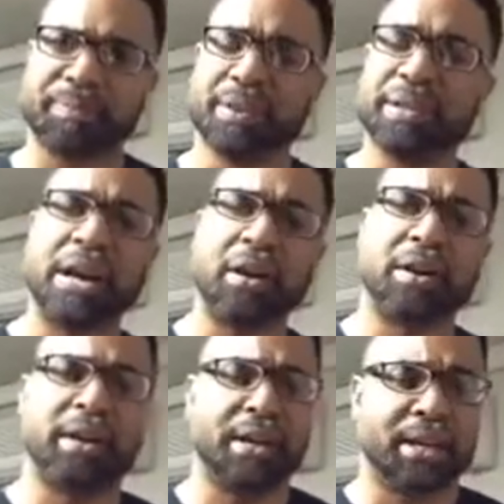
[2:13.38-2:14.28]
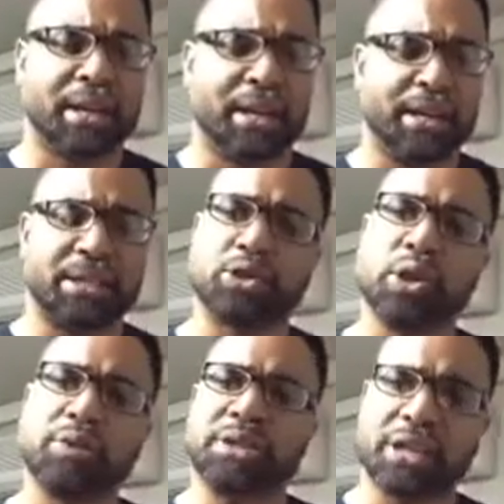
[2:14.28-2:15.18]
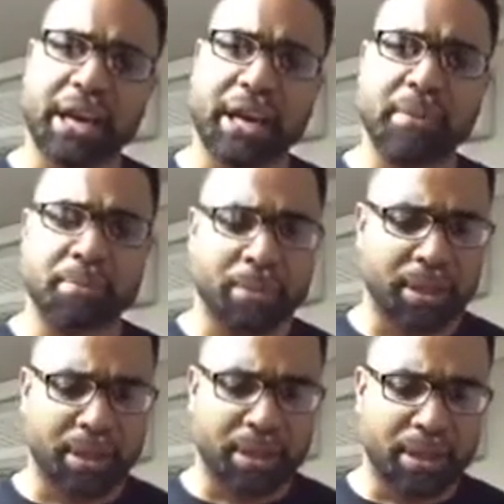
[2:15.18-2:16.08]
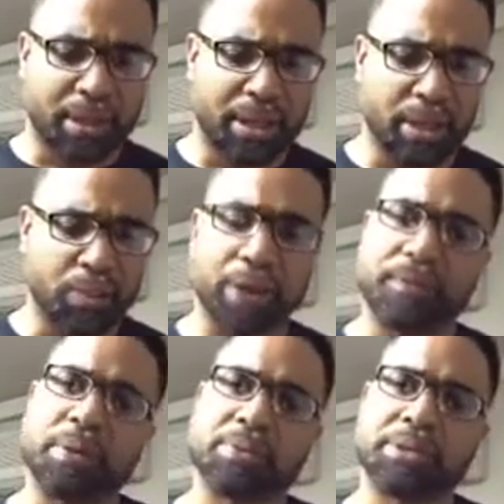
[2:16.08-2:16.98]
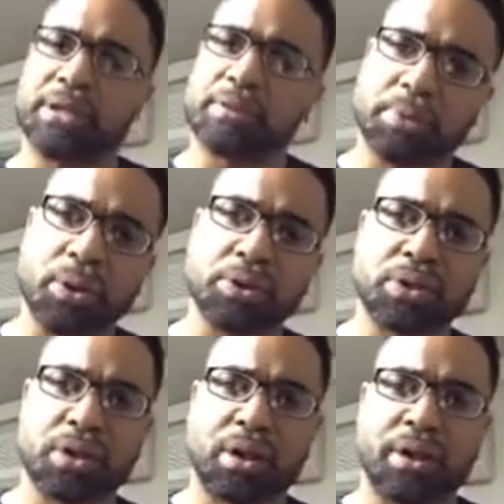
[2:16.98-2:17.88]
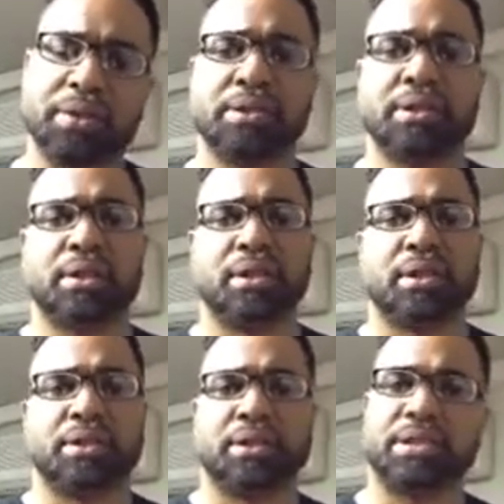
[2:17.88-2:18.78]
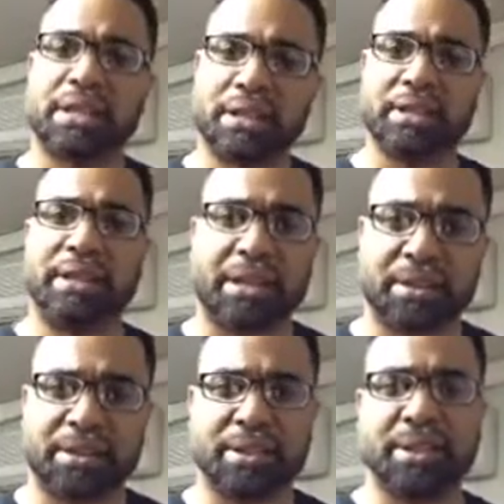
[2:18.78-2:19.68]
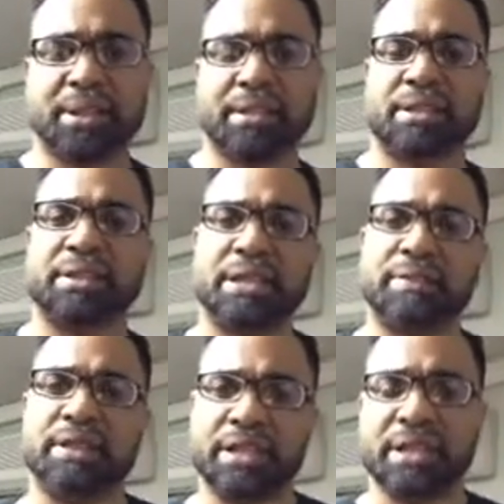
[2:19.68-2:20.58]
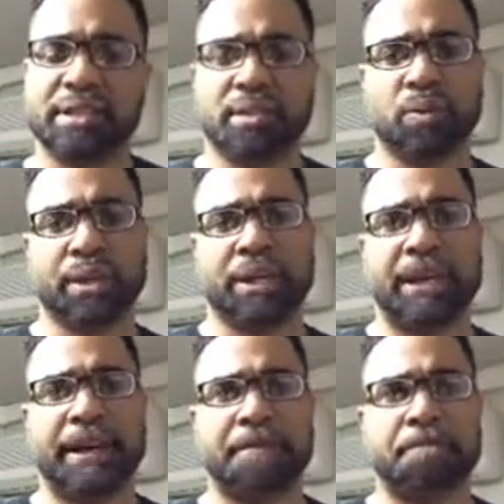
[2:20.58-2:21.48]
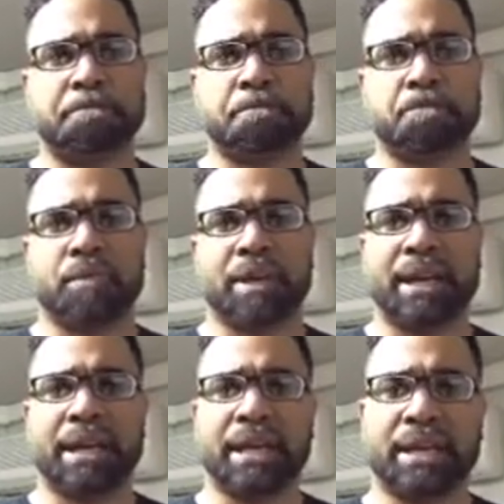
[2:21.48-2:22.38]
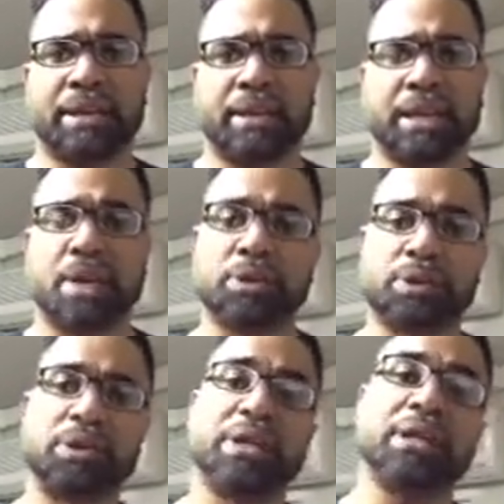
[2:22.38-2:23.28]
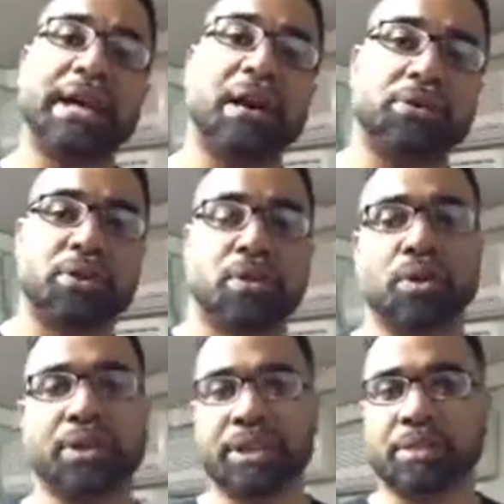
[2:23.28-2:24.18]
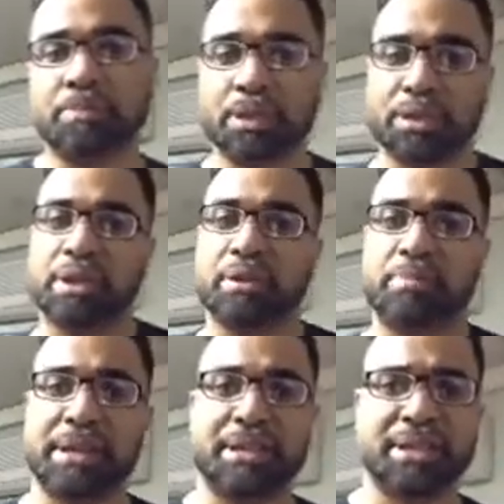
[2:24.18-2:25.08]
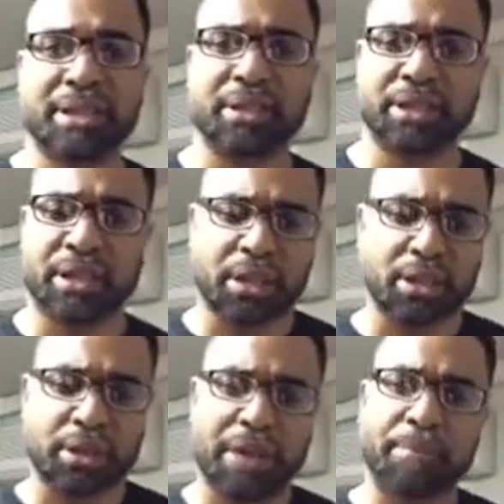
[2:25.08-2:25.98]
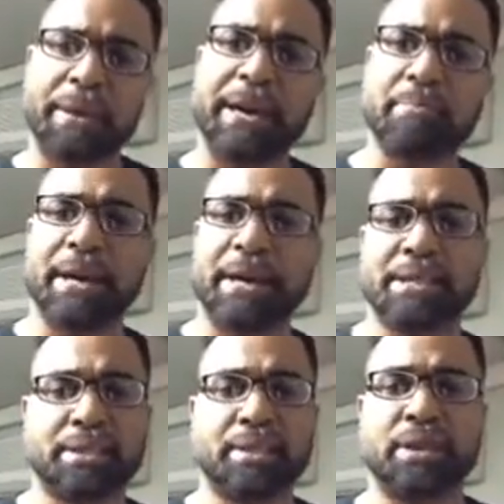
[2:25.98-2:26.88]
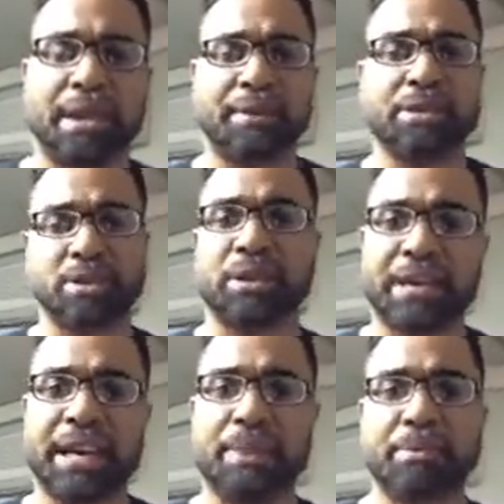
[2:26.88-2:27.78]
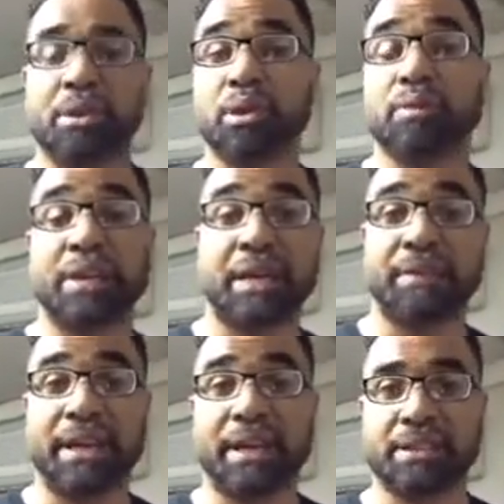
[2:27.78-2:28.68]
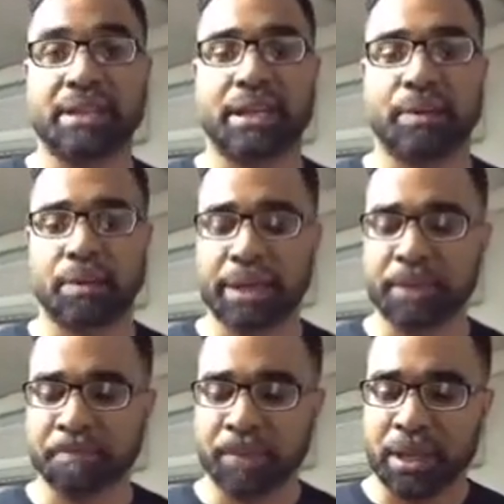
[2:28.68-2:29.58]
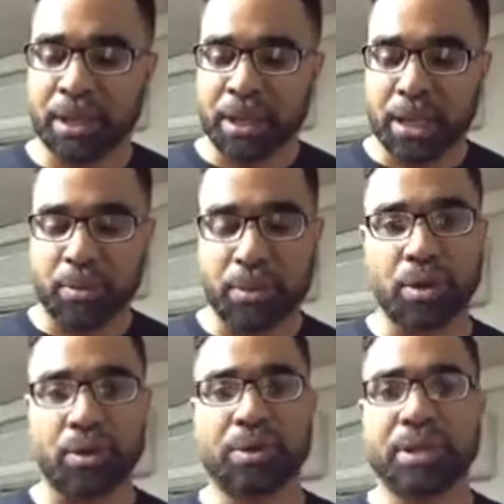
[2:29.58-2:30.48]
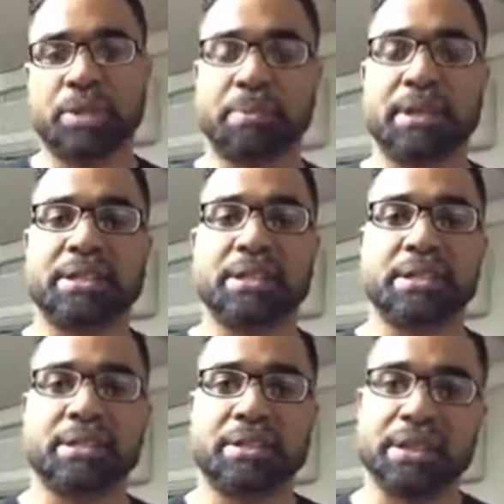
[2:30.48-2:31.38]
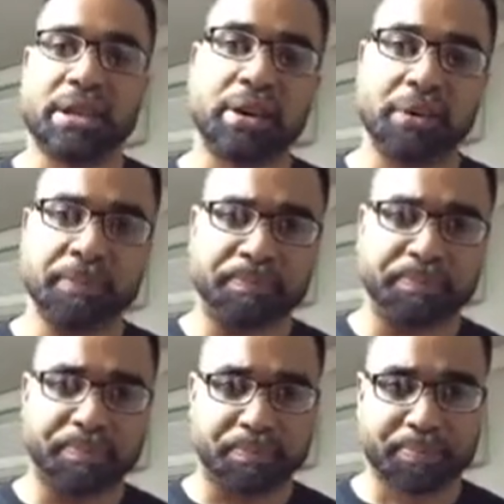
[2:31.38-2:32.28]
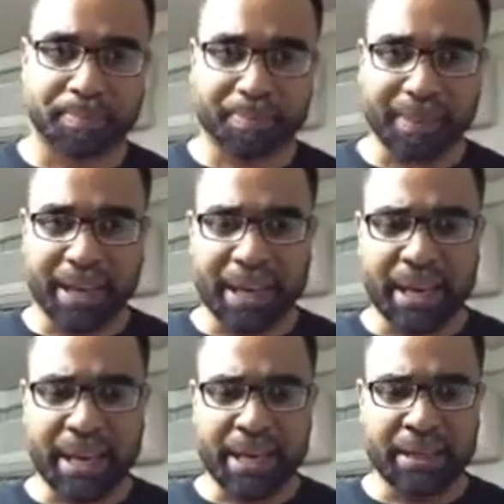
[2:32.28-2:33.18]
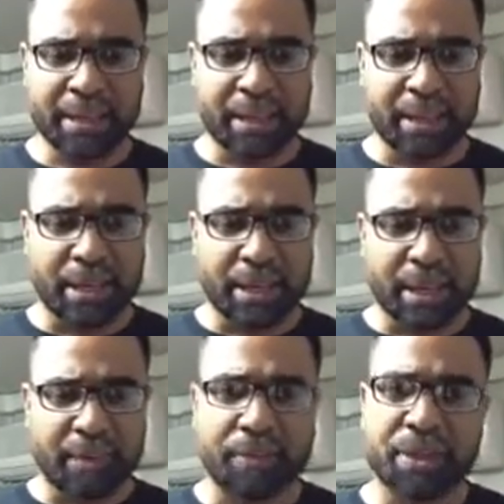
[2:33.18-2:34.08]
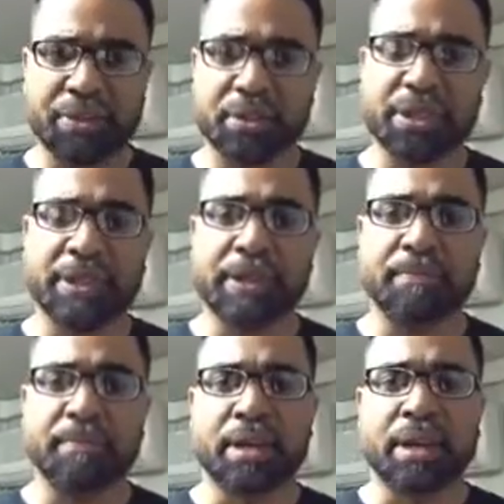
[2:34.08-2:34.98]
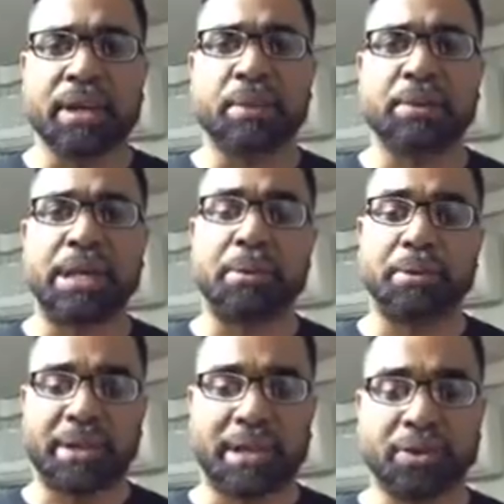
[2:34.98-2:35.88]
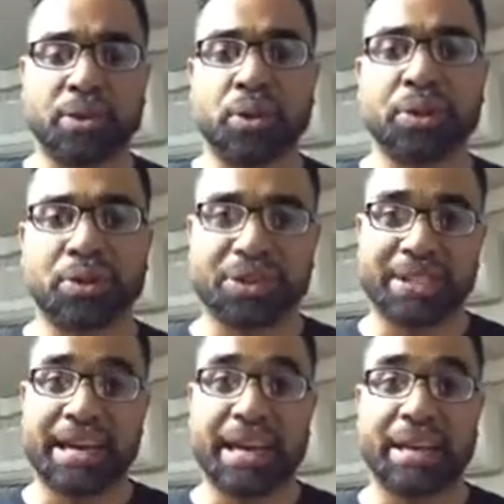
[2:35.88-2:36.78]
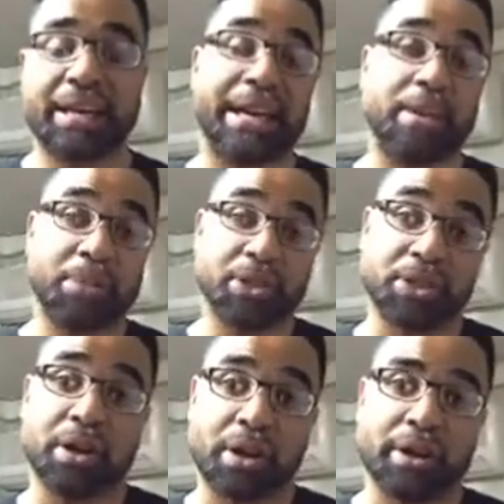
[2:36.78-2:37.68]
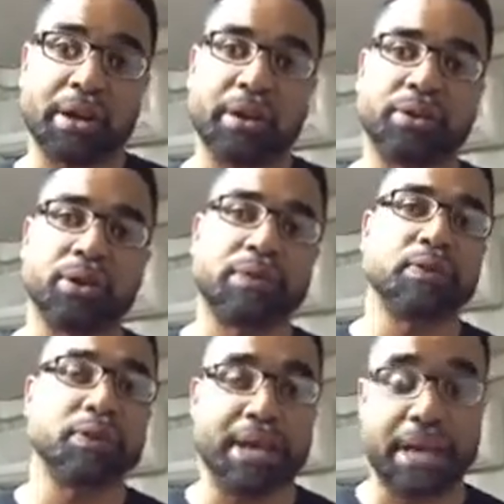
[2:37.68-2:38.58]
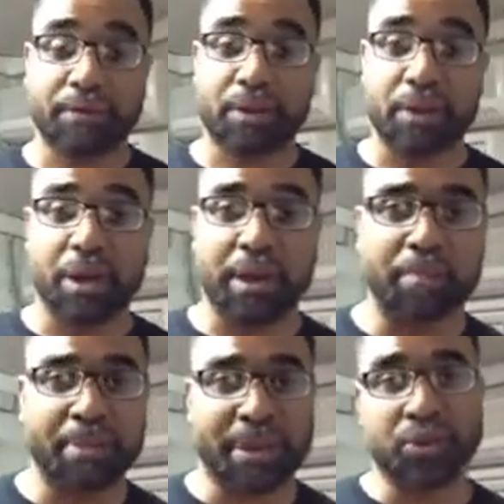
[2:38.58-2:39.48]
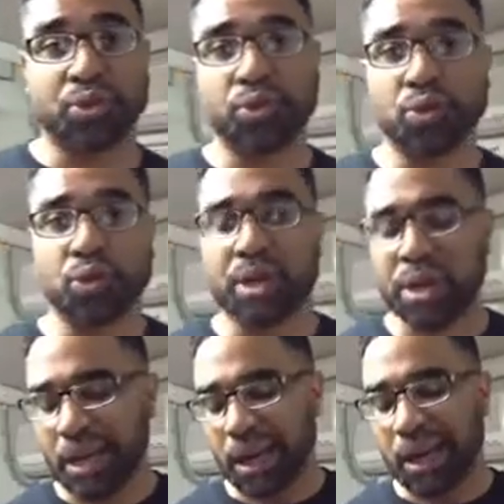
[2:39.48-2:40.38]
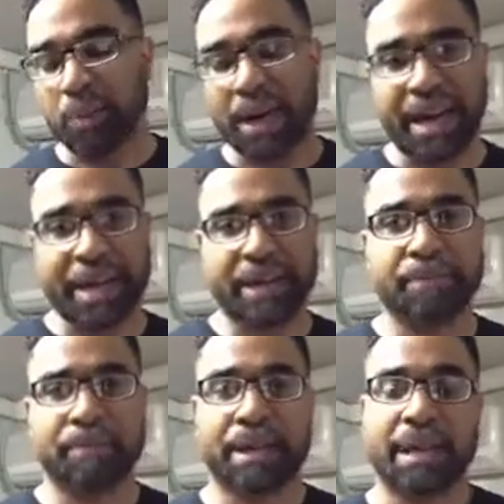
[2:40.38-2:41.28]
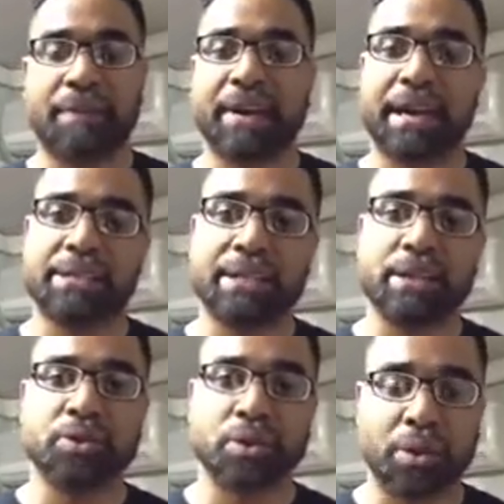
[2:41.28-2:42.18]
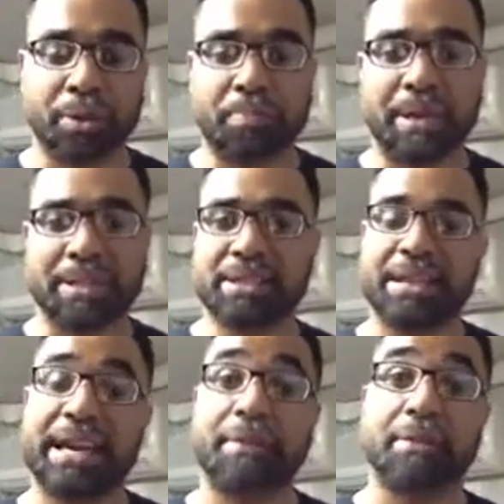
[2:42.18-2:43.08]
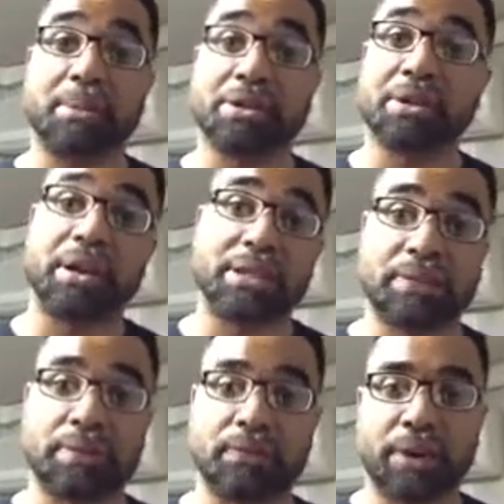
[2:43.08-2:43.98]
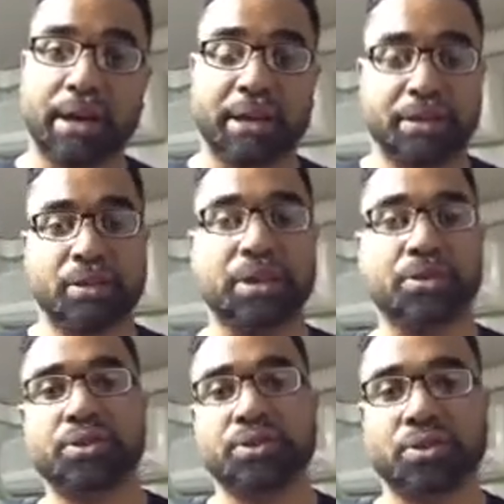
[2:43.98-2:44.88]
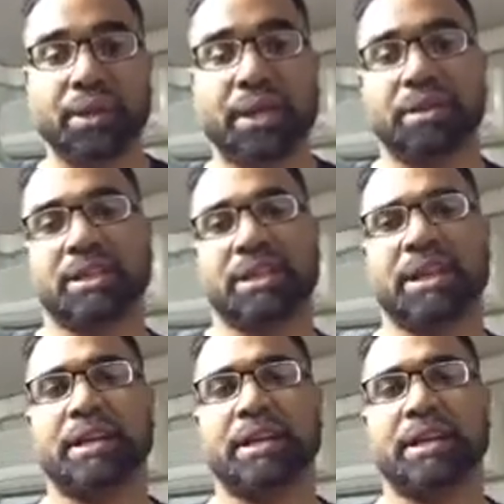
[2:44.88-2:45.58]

Now, he says over time, he went from selling postcards to selling necklaces and DVDs and whatnot. And he was only allowed to go on these military bases because you have main bases and then you have these little camps all over Afghanistan, right? He would go to these places and sell, and eventually he was able to get his own little stand at a bazaar. Now, those of you that have been to Iraq and Afghanistan, you know on the bases they have the bazaars every Friday. So he used to do that as a kid.